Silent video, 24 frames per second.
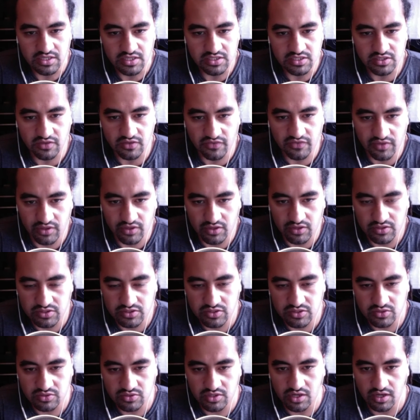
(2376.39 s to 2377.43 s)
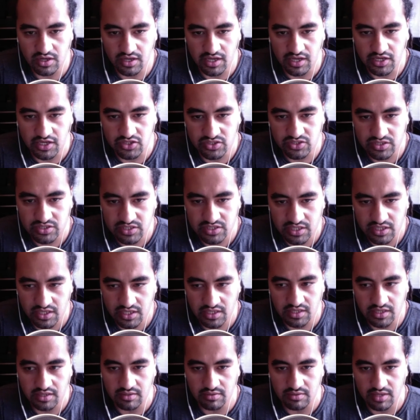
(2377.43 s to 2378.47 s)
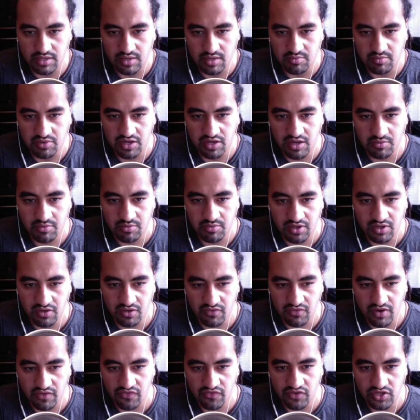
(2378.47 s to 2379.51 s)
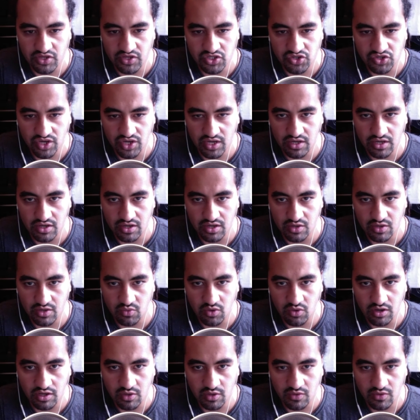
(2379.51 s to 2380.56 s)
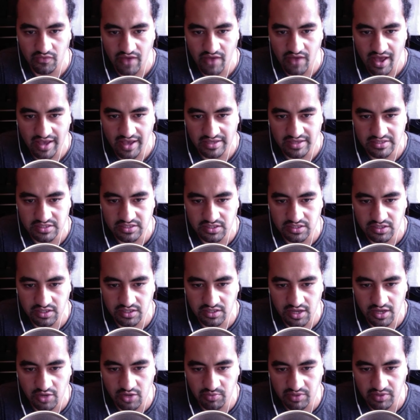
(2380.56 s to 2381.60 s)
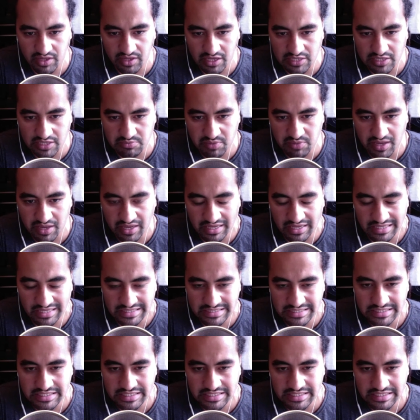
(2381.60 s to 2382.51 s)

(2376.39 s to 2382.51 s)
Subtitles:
So for those who are interested in becoming a RevFit trainer and working with Oscar and helping expand